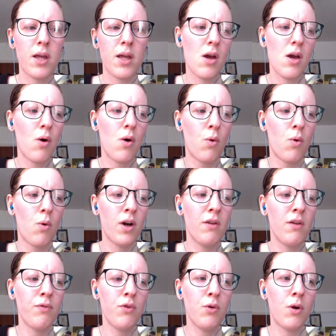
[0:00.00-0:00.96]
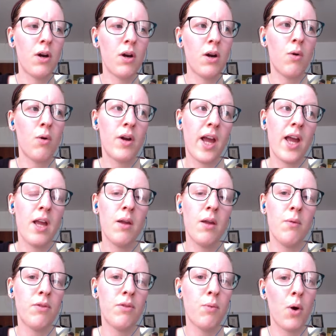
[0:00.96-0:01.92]
or if you're
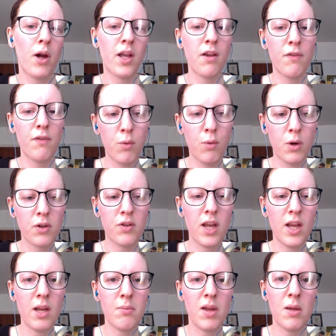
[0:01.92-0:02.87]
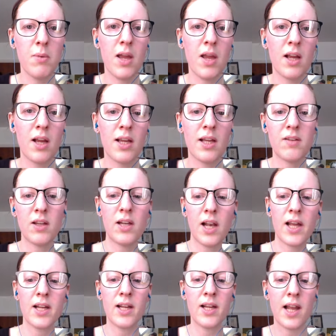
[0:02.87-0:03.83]
okay with working 40 and maybe getting
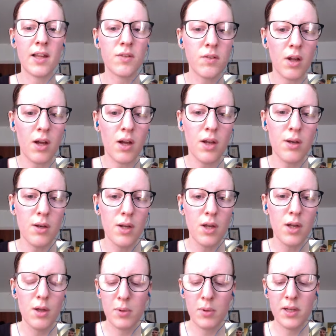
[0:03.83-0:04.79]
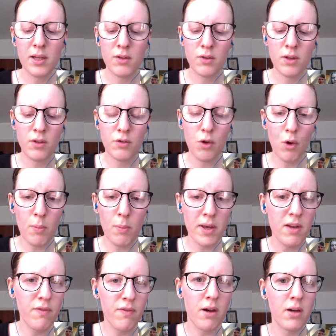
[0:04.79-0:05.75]
like less done. But there's so
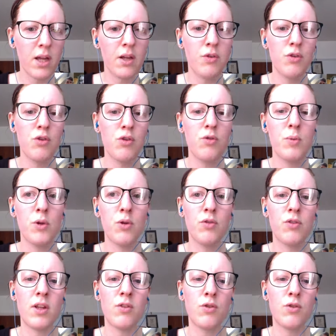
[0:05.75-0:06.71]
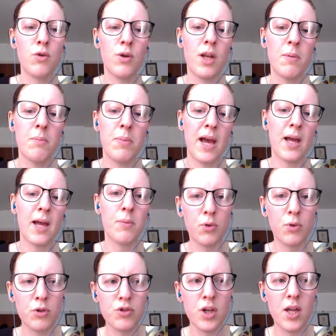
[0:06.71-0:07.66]
many variations because there's good and bad
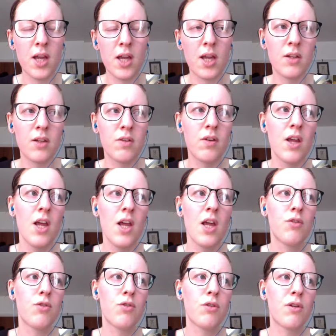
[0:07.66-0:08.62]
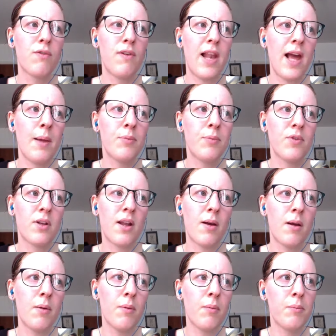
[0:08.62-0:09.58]
projects, sort of labs that
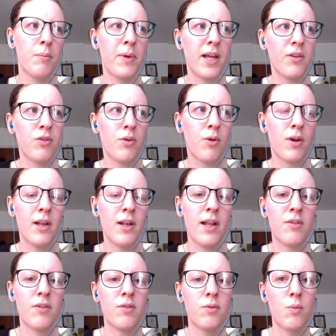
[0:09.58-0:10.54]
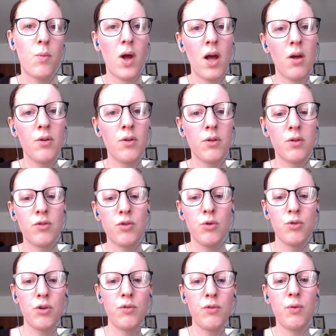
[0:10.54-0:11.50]
are better or less well
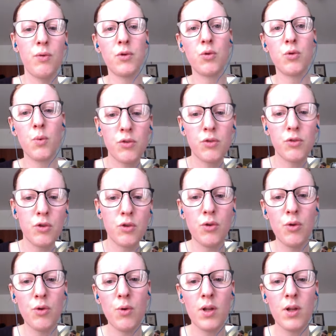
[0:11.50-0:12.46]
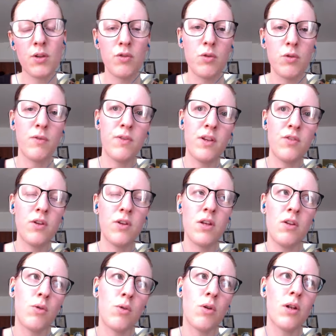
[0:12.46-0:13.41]
suited for what you want to do, and supervision
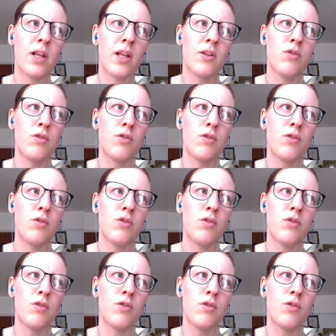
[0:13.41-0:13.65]
is all like